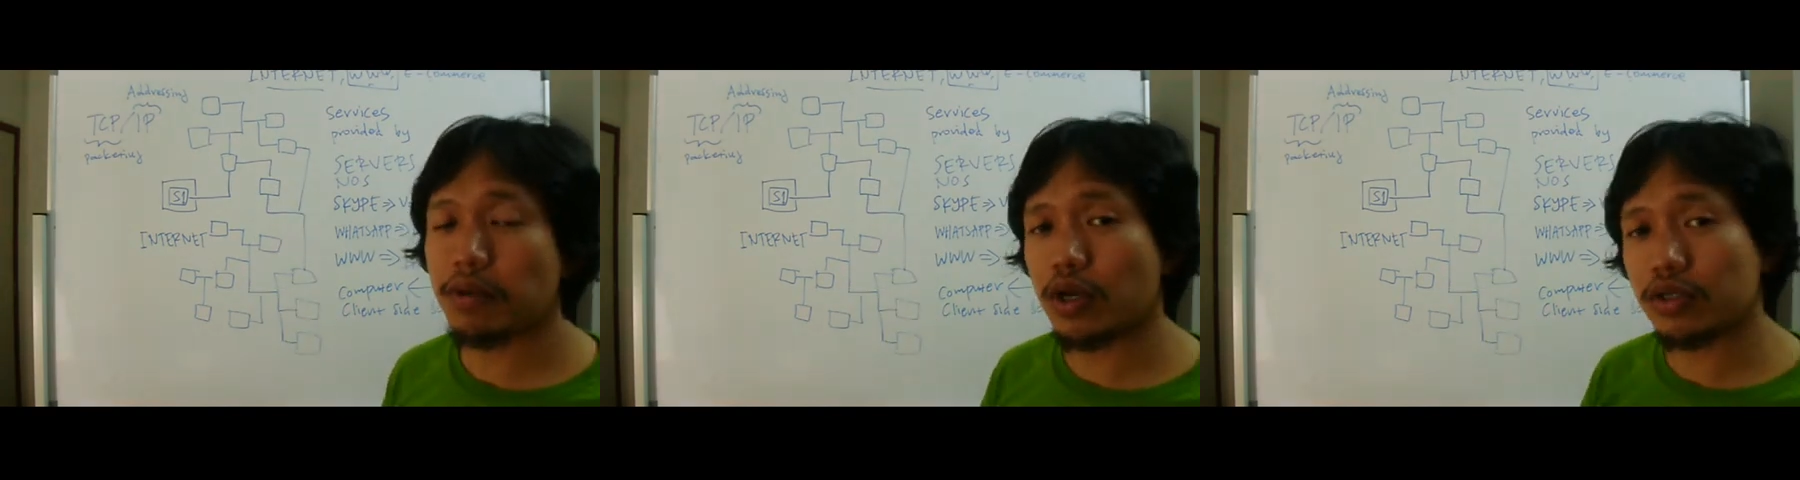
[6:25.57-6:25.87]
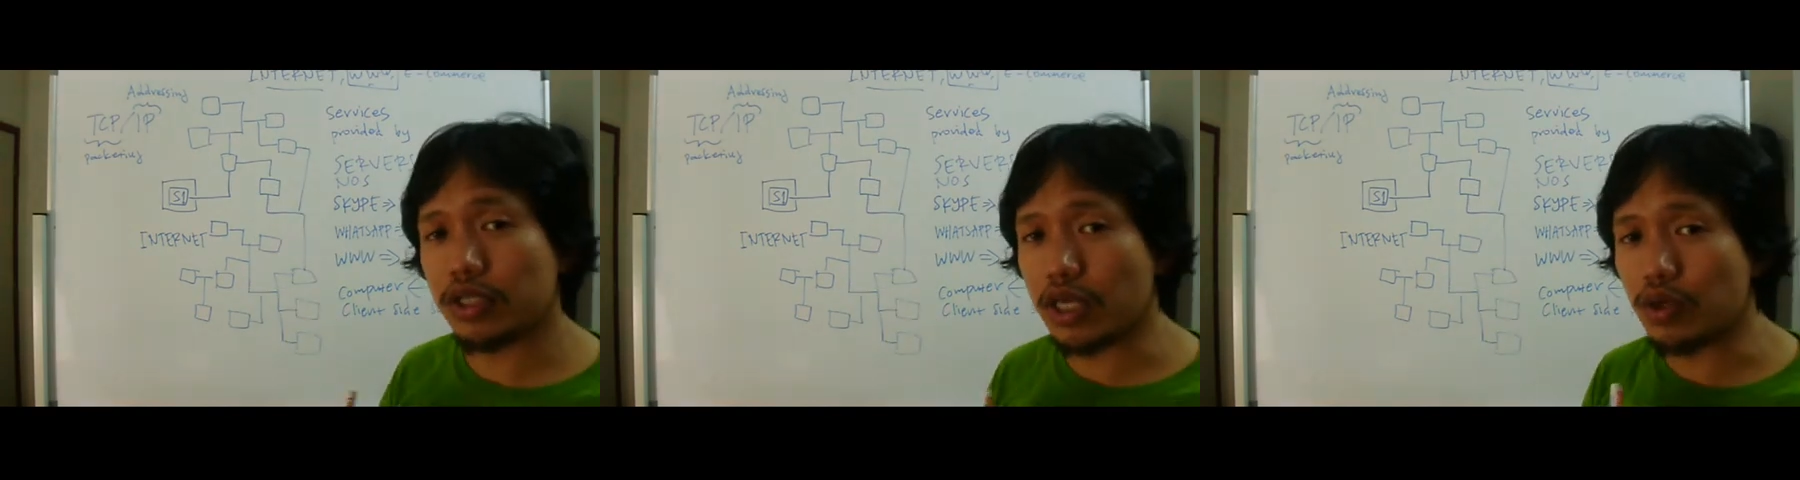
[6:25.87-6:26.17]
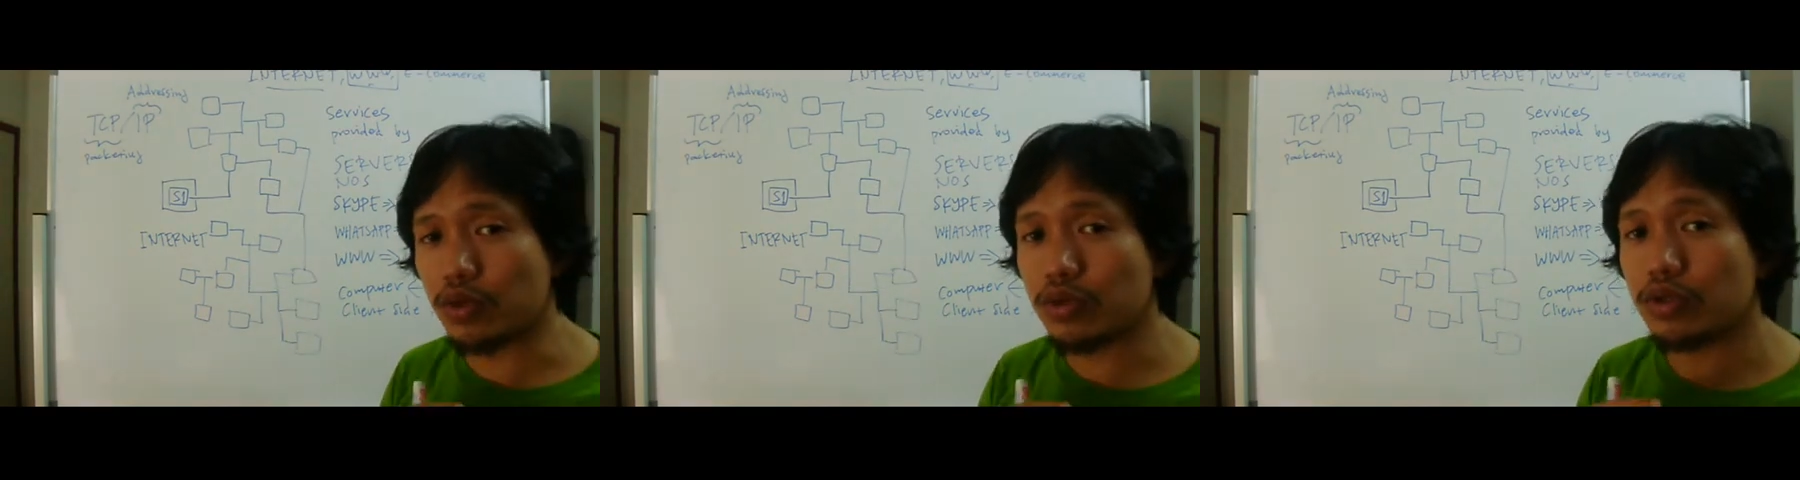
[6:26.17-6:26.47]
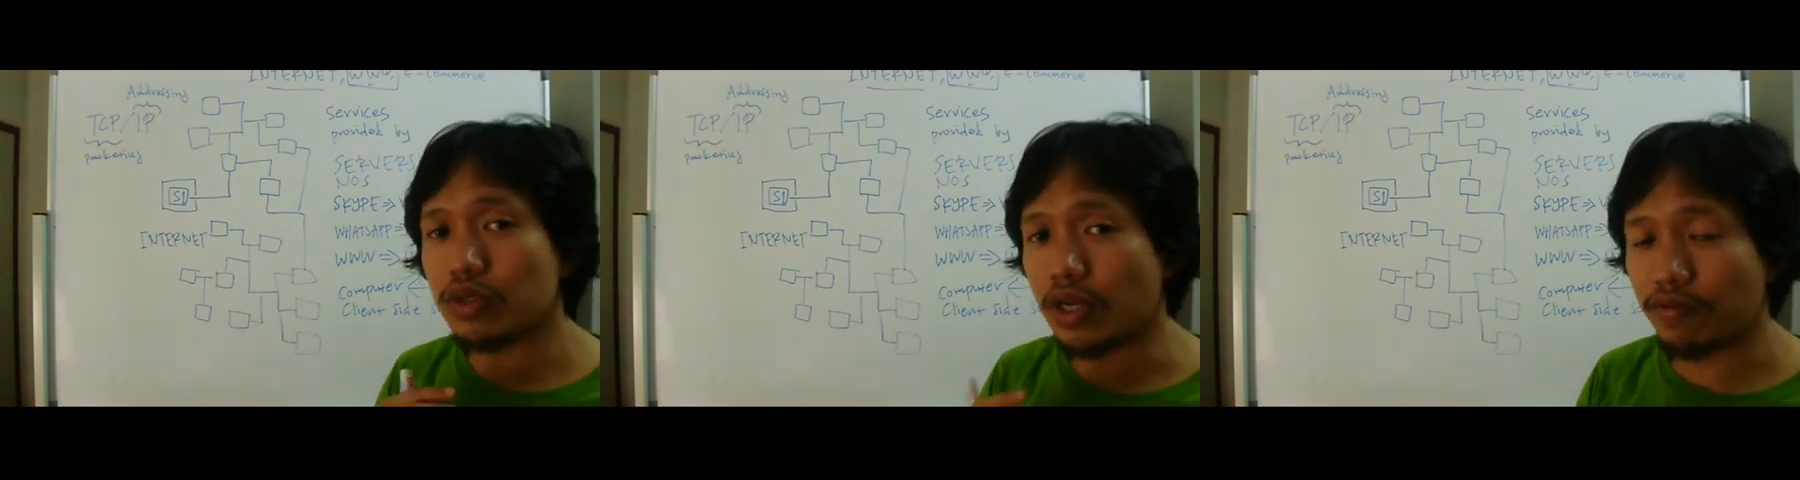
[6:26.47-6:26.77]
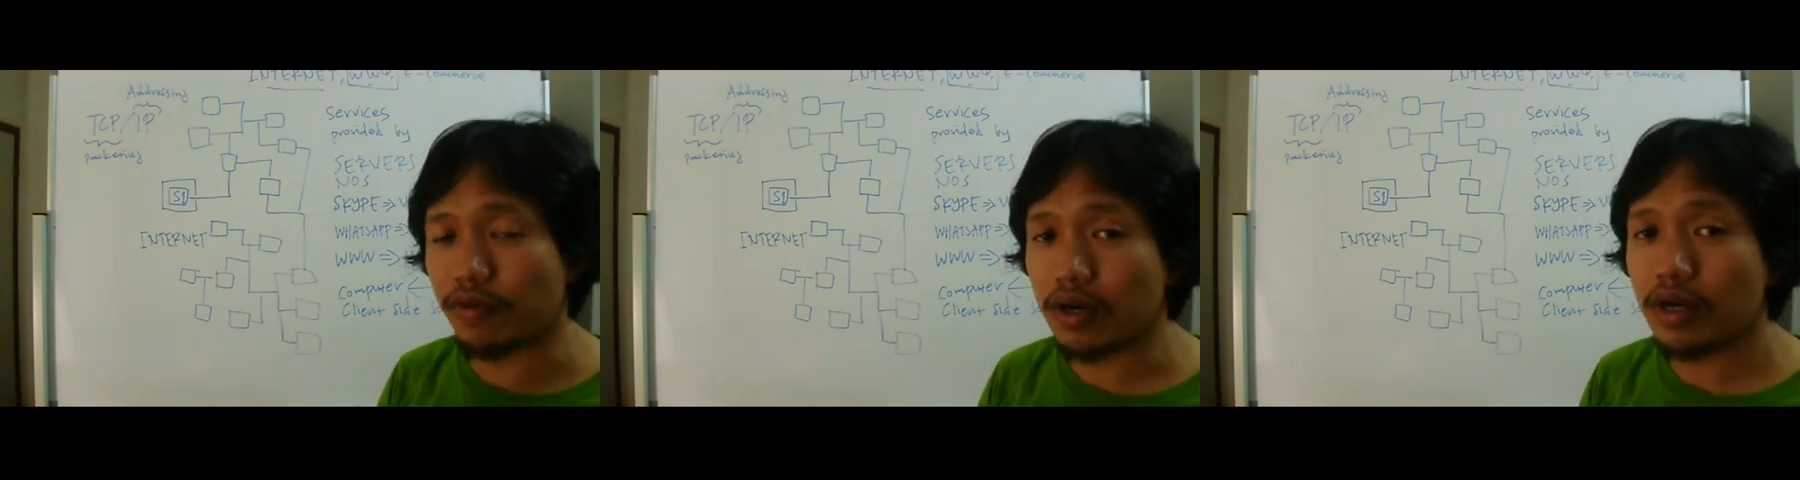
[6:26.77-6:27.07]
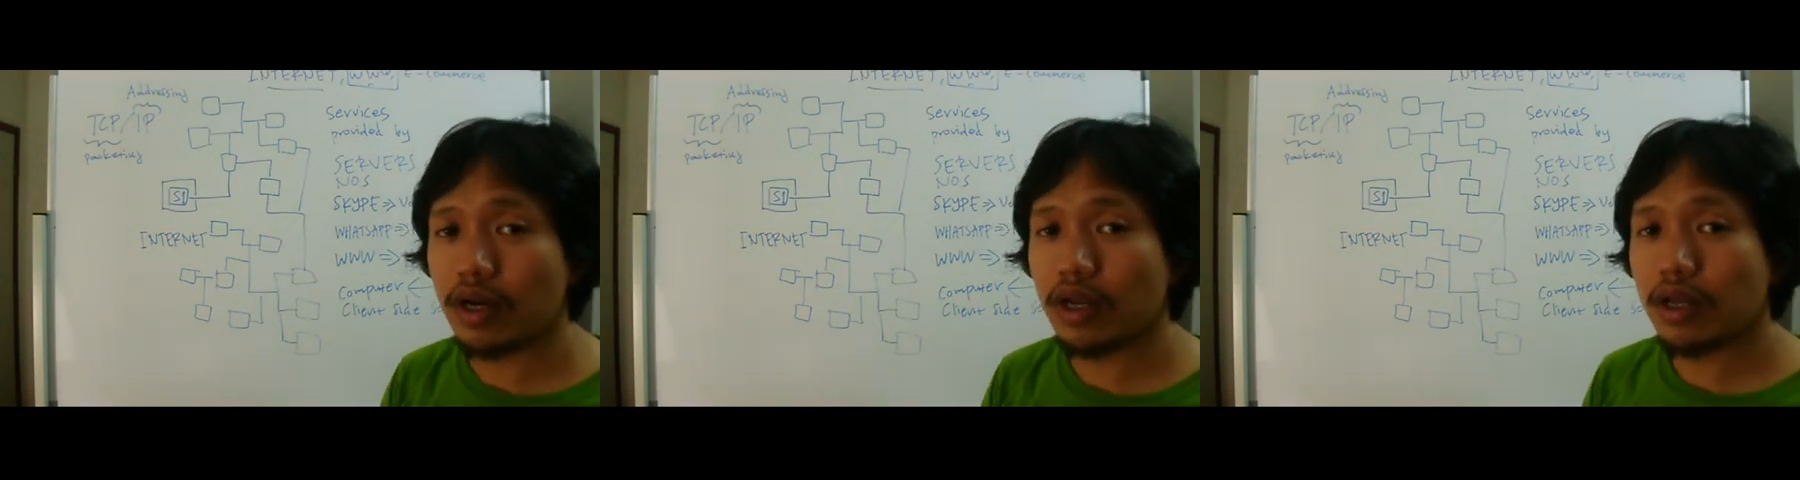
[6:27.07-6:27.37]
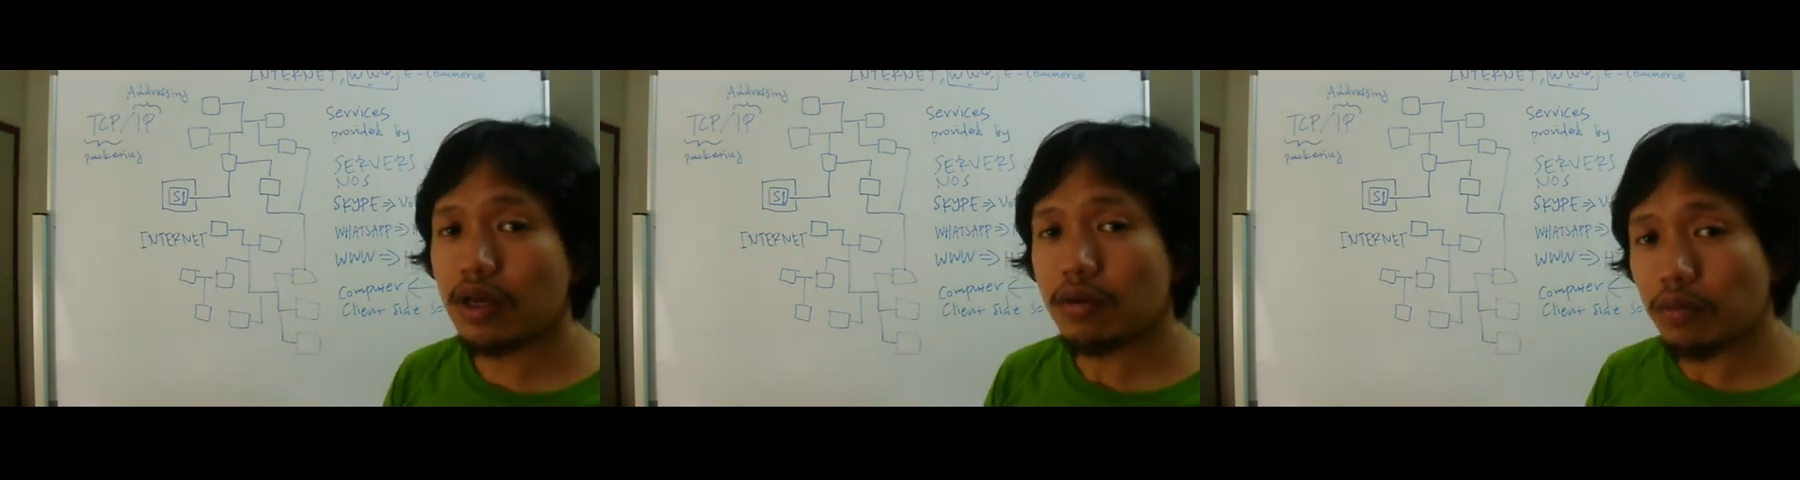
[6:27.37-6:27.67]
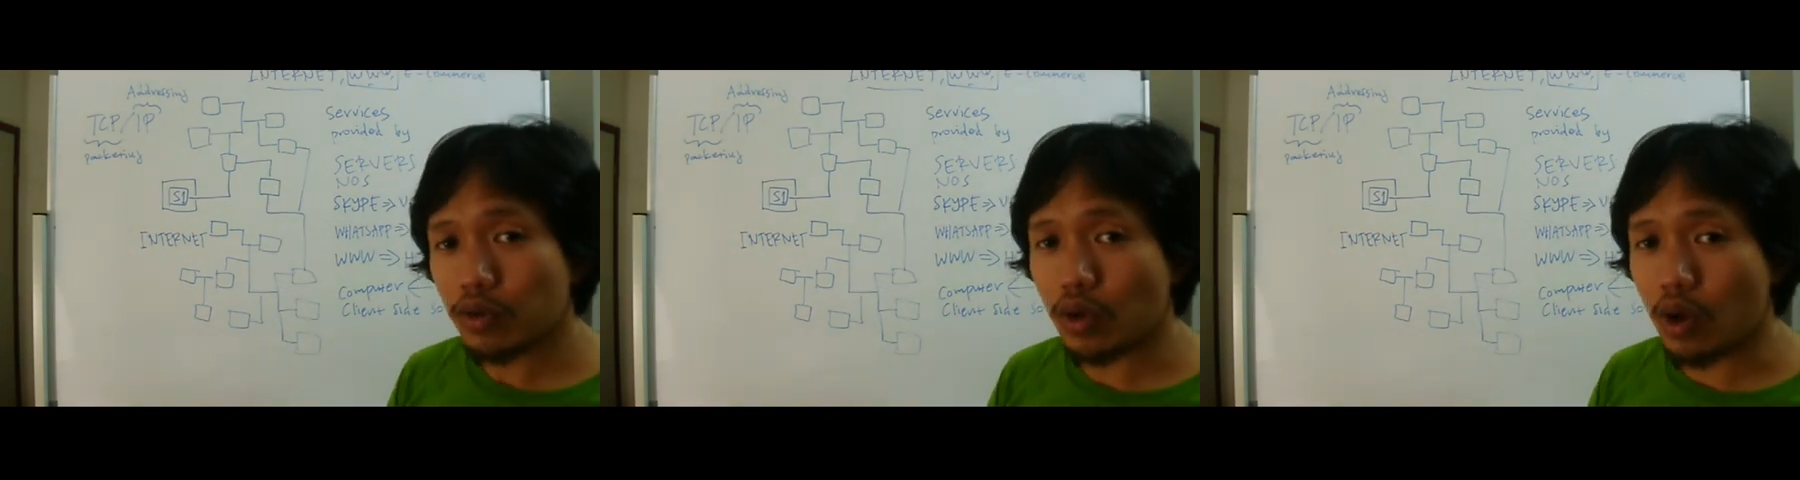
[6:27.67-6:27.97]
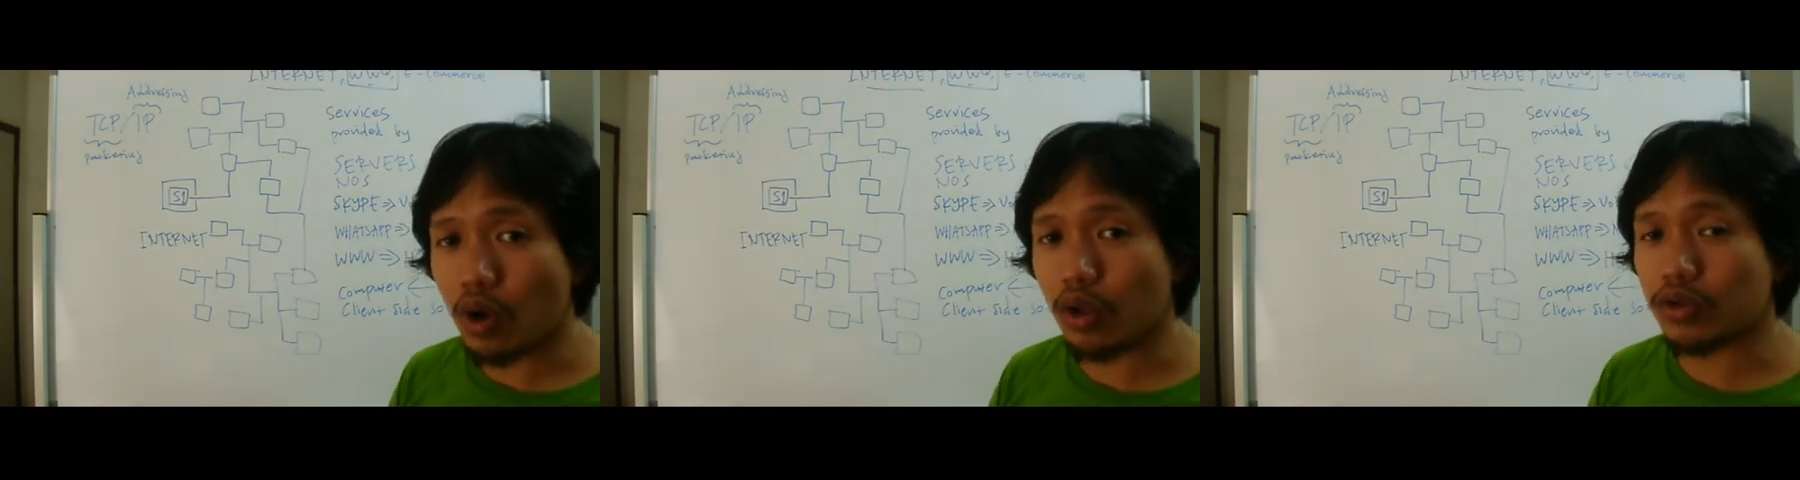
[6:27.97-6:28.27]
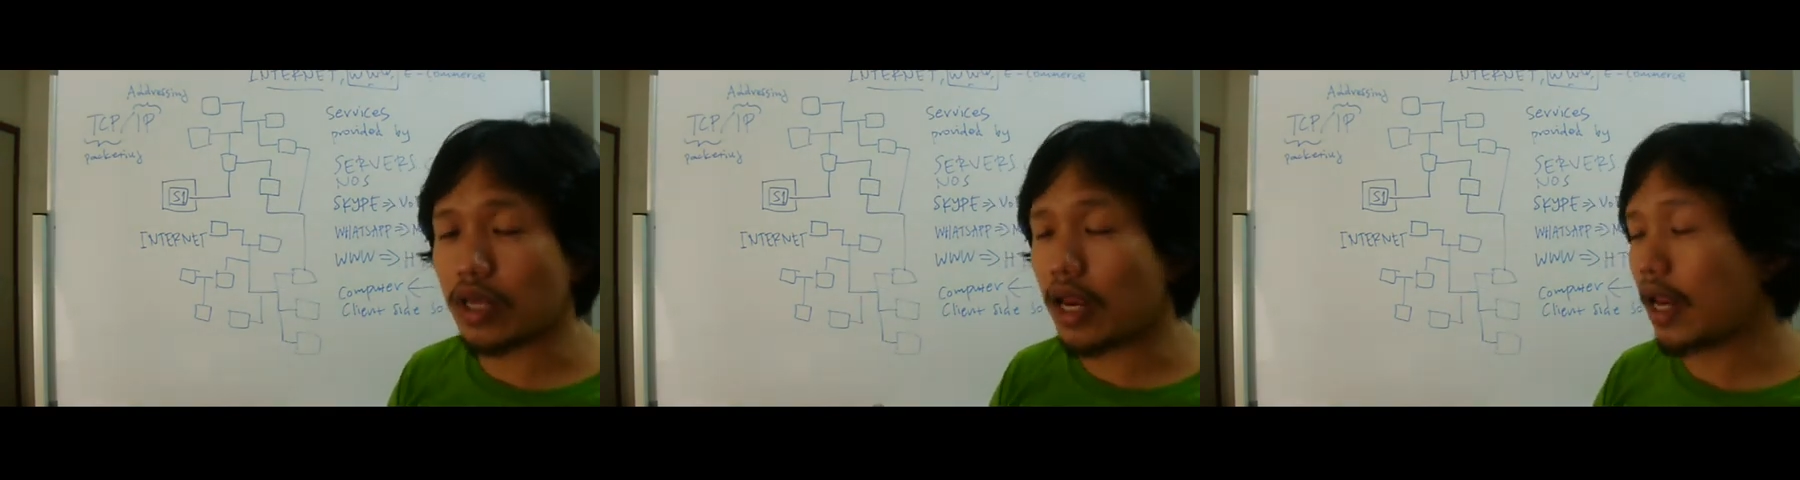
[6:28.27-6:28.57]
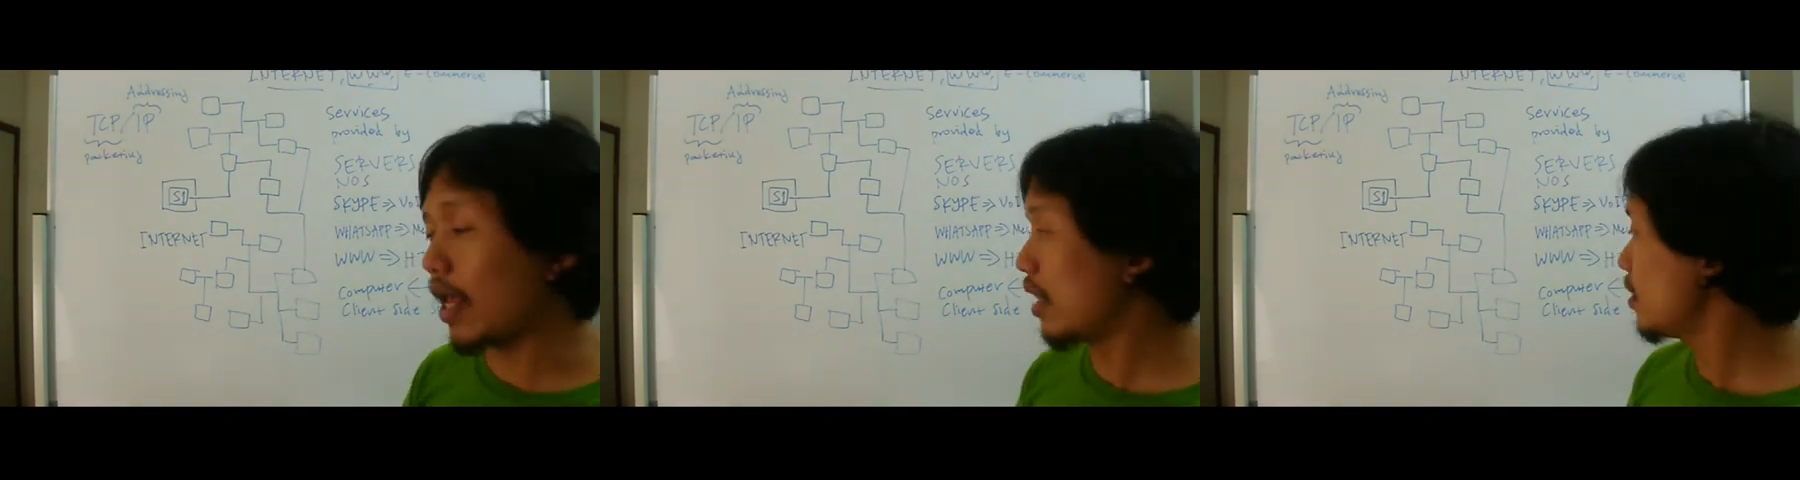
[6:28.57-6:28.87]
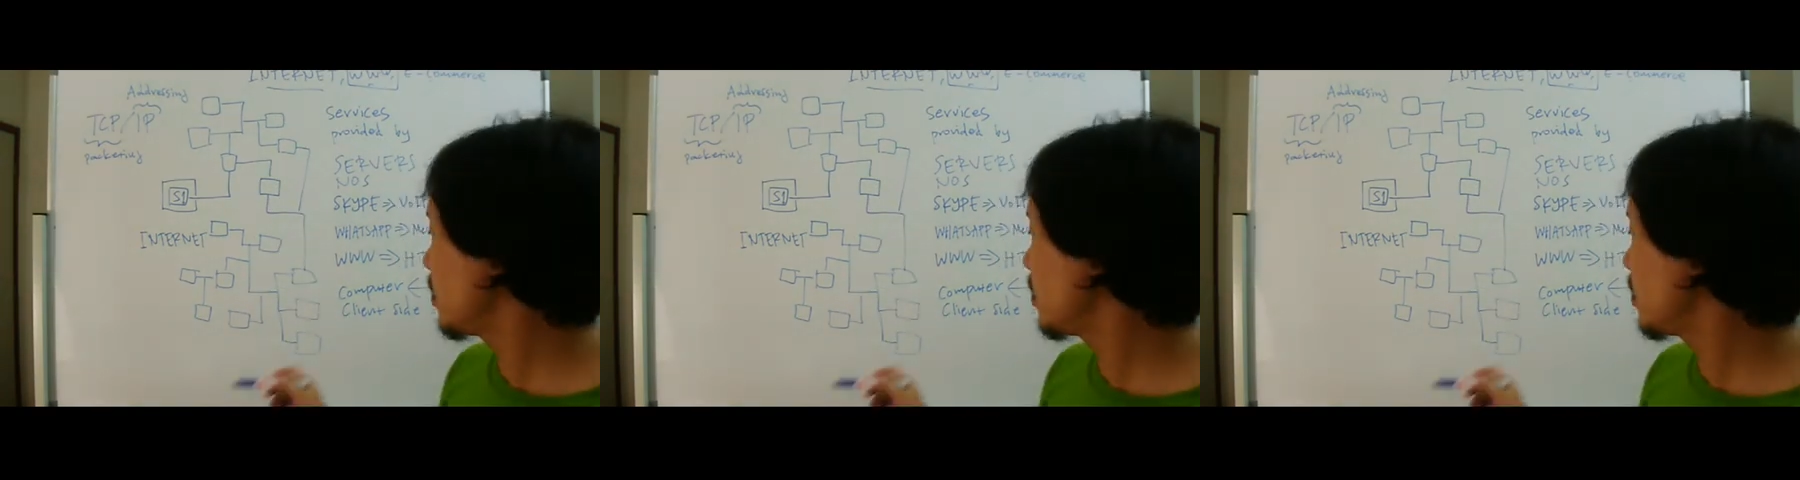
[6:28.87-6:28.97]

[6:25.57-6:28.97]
Because they use different protocols, and hence